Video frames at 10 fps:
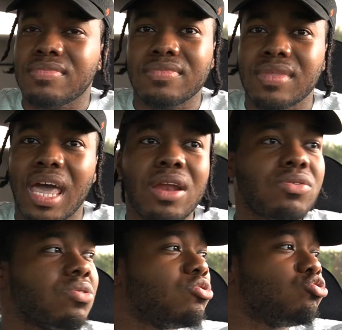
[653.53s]
I don't
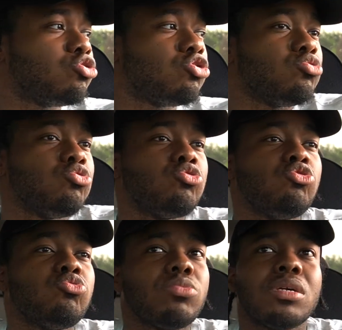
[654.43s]
know, you choose who
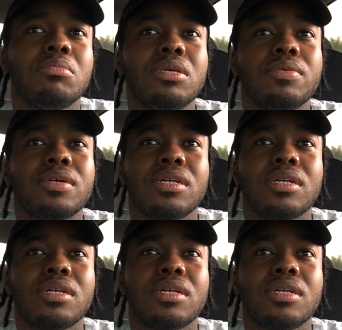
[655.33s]
you want to be with.